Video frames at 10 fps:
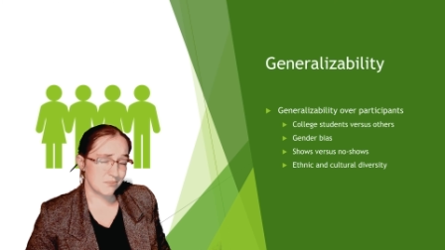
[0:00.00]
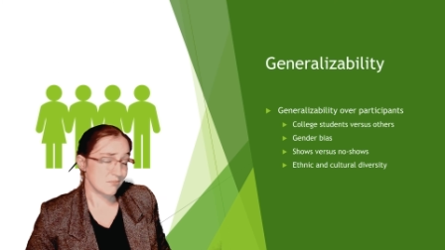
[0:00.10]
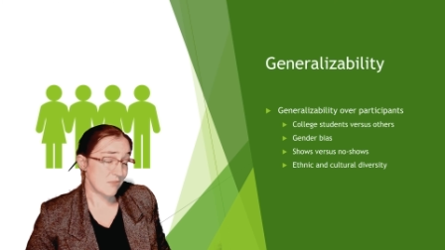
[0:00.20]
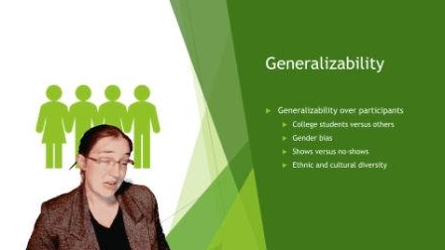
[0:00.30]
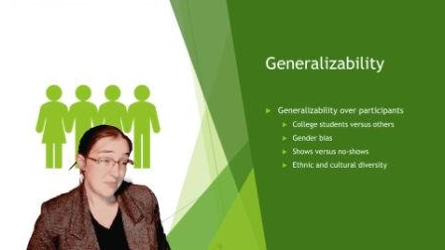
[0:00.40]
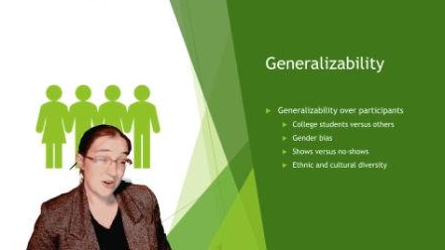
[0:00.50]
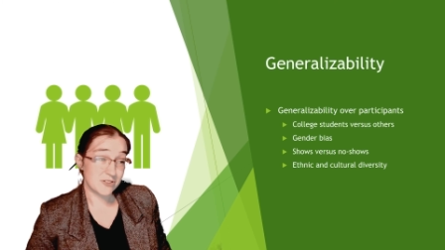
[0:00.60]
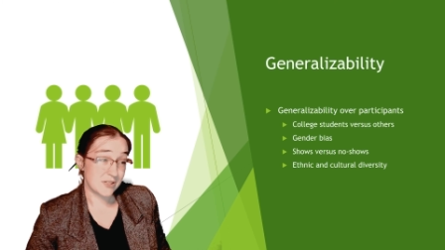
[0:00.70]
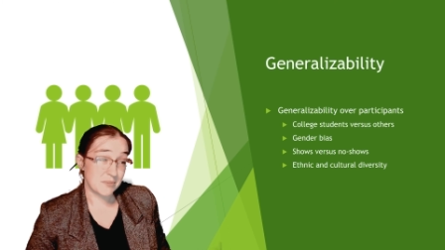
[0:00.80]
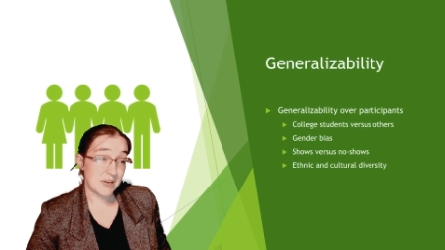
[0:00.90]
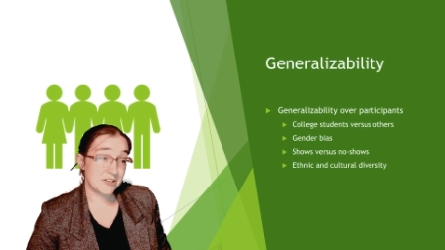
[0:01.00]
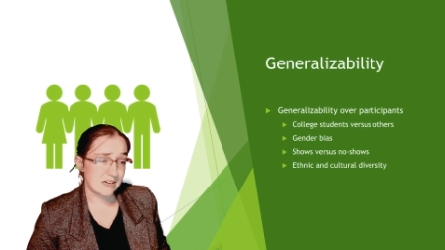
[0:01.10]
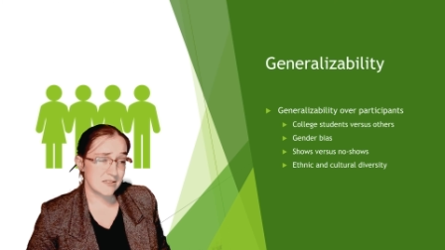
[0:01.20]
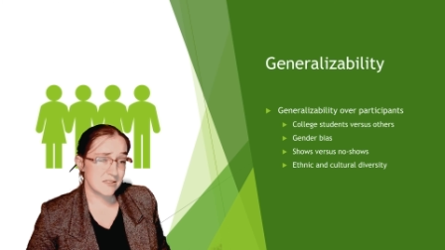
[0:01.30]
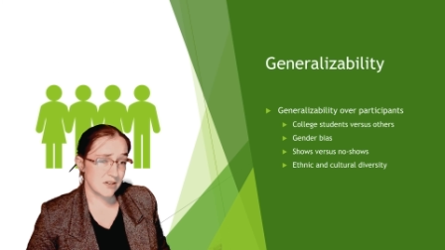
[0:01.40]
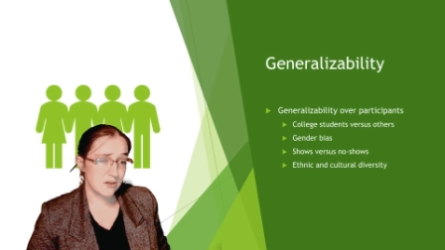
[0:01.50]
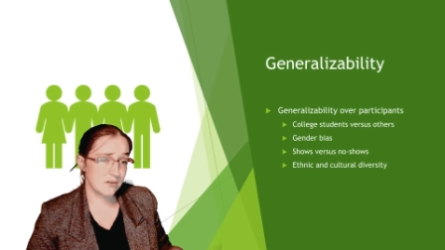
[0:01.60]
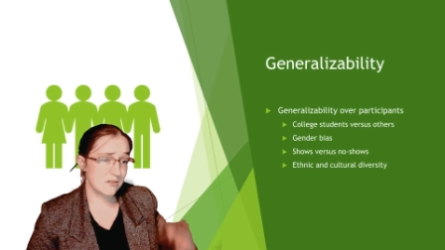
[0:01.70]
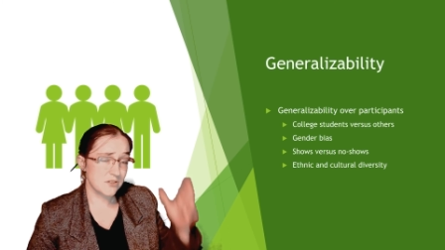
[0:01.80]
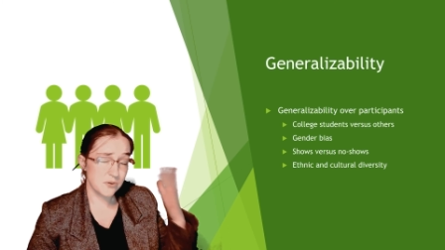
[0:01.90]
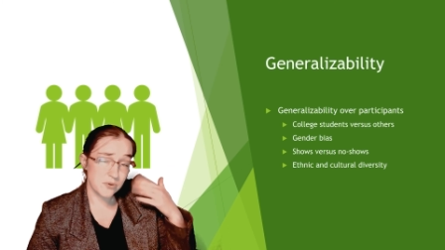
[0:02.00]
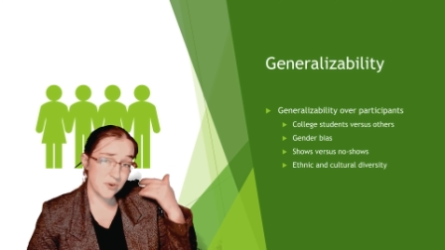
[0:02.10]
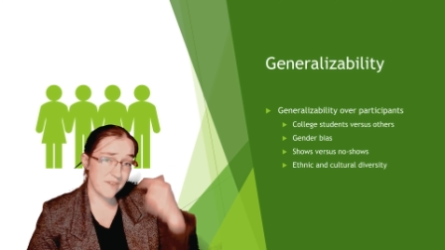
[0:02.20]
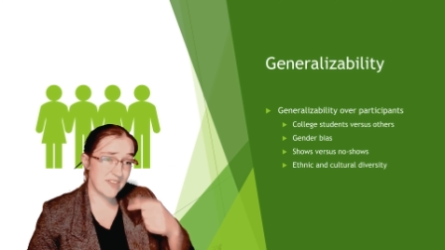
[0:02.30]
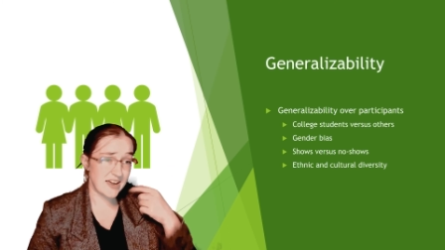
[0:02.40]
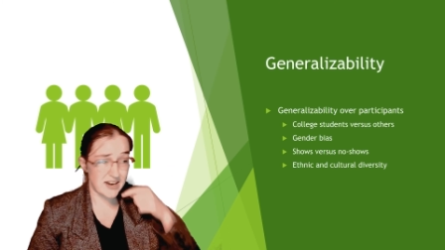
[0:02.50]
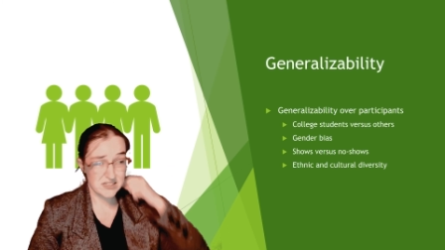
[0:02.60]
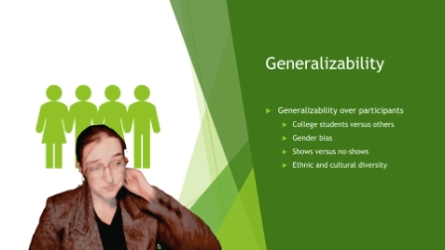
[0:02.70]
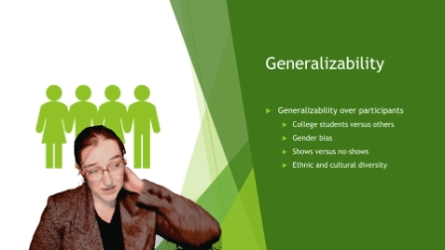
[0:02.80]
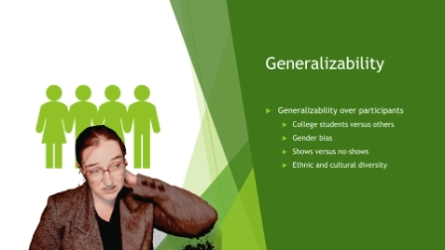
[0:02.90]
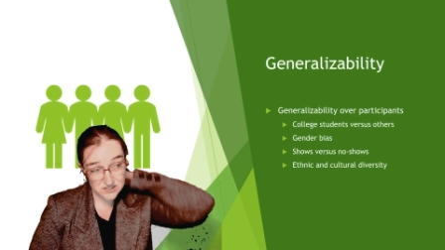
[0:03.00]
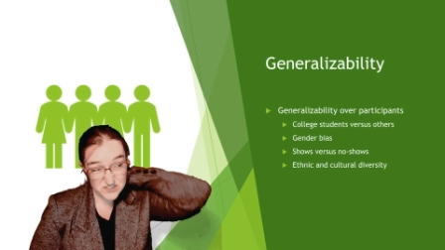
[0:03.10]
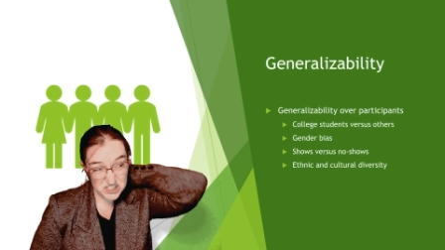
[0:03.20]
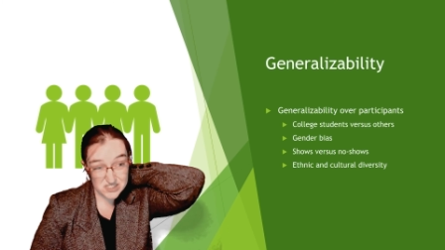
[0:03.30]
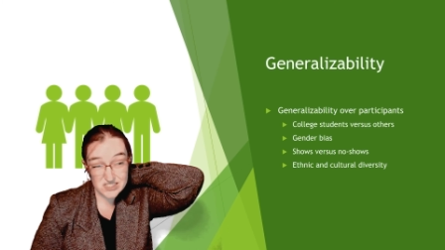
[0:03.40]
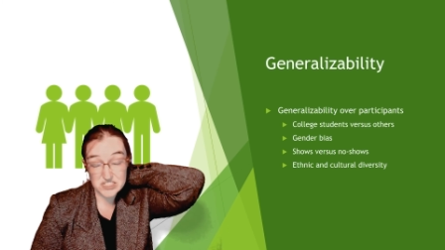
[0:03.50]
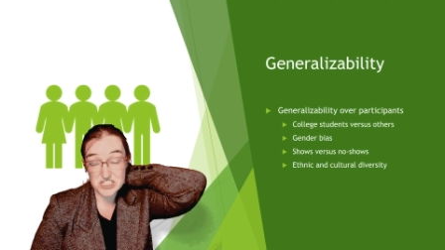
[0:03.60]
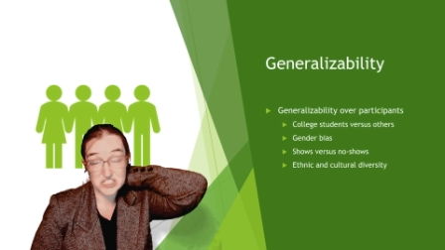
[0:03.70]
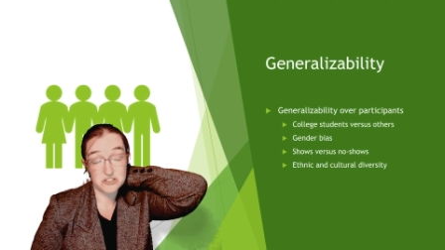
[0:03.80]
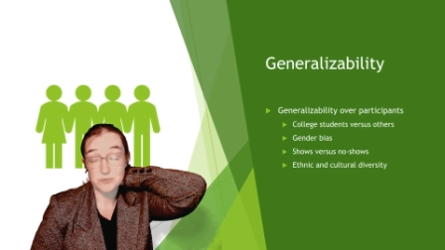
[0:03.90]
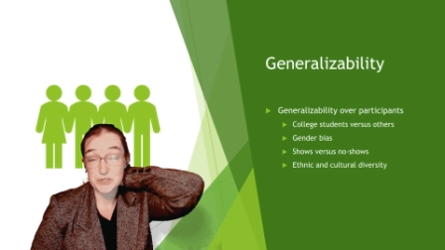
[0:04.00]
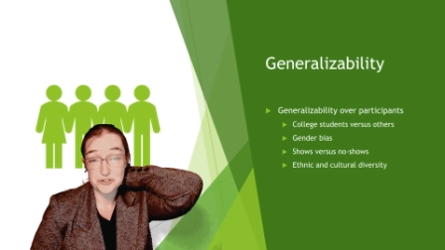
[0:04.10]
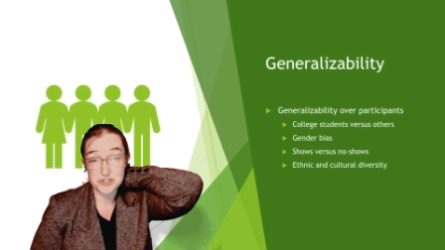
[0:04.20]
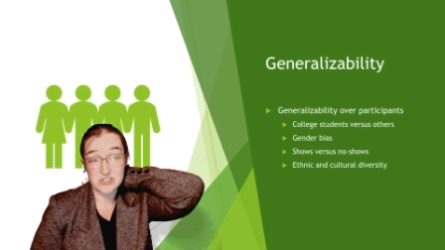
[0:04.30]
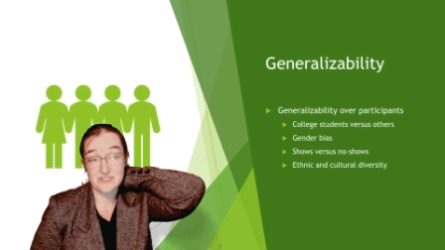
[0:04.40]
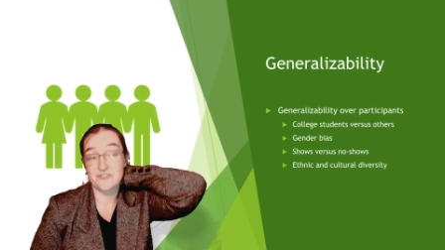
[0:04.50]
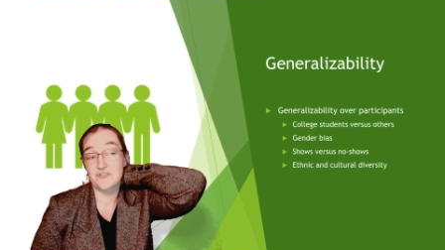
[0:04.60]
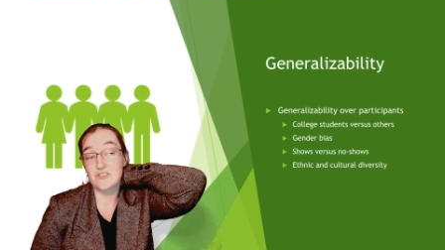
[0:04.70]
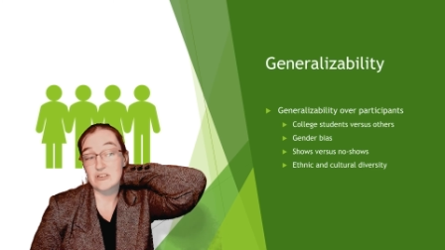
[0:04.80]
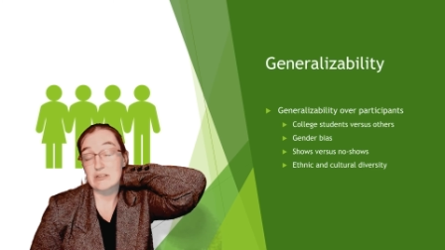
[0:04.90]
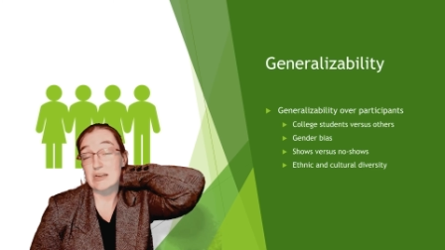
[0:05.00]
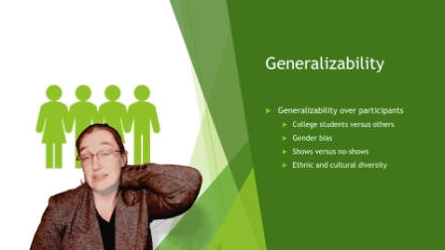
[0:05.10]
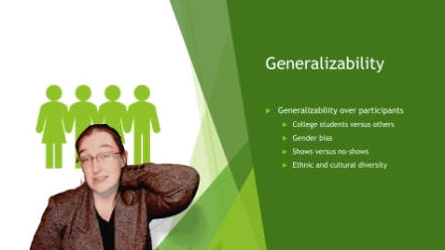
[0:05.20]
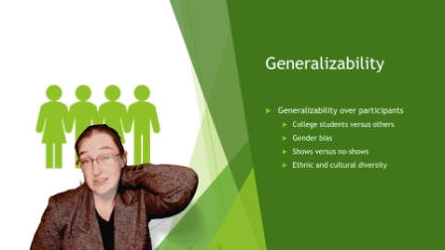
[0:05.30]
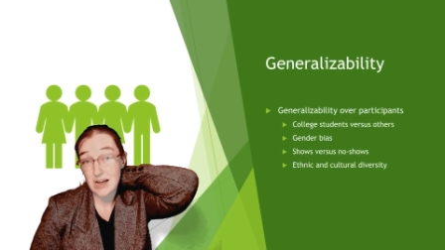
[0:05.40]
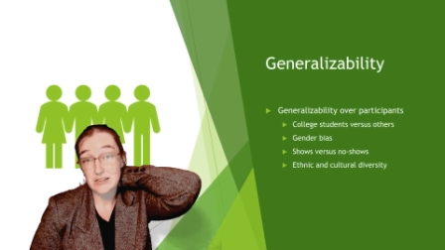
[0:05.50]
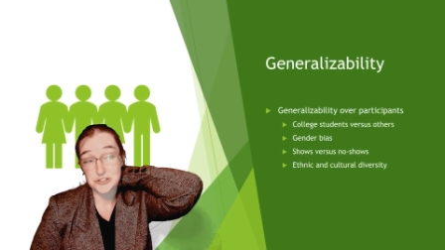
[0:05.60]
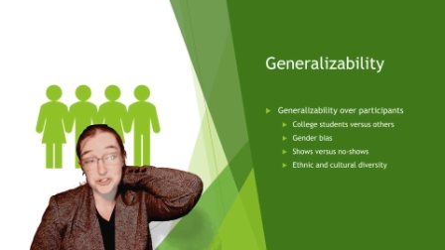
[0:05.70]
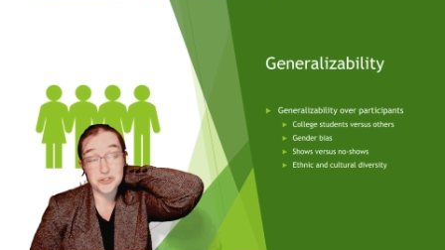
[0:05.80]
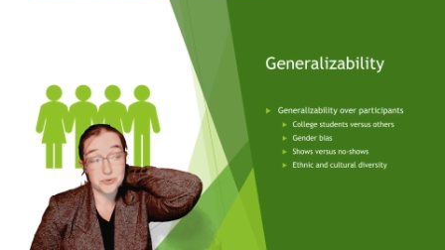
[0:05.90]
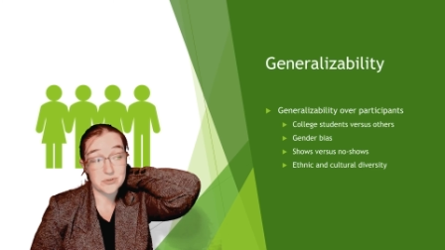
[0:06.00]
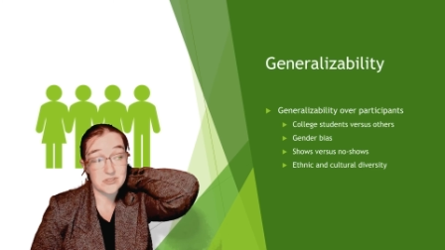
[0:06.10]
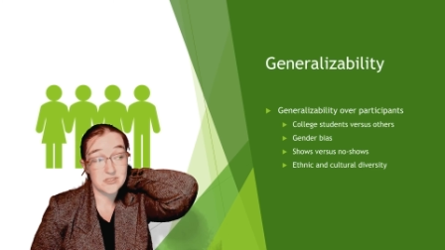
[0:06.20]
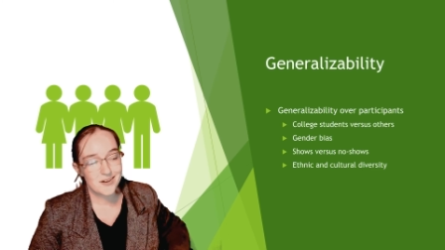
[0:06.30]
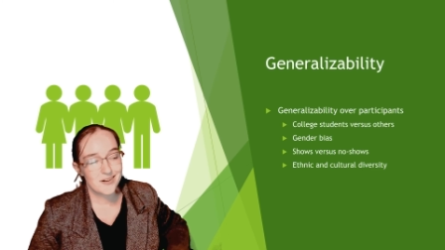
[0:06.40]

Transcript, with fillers: in most of the majors. So so you have that aspect of just the distribution of like college students.